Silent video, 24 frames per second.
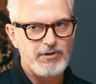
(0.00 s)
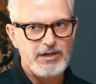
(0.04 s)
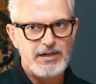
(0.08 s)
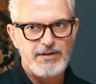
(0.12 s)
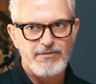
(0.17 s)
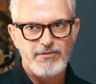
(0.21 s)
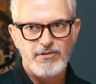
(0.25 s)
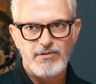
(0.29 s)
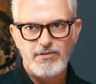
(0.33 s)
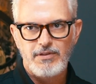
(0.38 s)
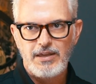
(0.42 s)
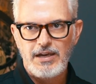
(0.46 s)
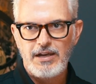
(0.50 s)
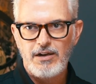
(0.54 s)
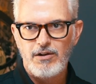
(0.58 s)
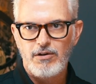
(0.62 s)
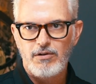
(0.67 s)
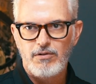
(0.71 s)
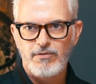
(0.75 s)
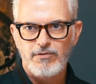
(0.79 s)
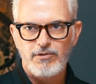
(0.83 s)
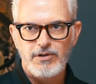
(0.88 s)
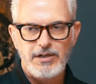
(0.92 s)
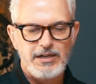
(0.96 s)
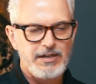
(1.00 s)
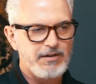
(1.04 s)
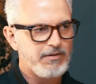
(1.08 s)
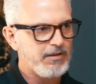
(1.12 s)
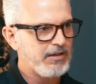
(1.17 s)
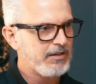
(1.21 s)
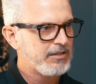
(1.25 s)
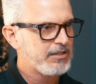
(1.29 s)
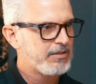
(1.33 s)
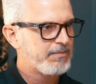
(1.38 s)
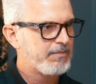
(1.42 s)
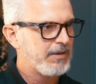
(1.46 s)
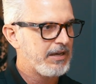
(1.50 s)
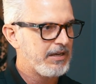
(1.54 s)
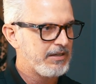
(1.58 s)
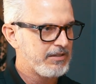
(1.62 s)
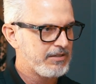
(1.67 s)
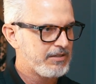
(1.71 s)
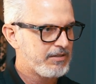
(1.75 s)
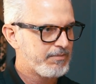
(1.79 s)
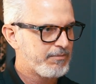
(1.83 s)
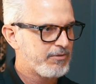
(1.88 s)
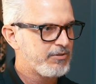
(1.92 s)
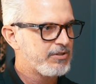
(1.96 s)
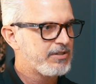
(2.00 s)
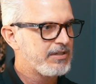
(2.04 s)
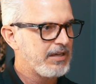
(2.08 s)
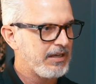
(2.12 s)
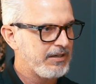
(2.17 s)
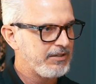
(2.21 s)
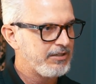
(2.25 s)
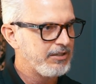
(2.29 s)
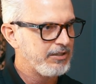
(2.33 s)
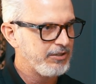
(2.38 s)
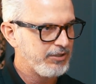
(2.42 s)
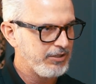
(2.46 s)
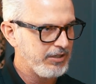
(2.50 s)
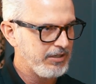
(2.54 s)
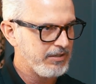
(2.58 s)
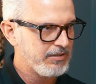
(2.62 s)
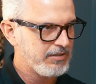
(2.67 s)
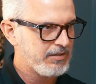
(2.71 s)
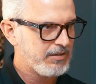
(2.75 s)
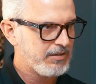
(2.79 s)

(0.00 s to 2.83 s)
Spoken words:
whatever that overhead expense percentage is.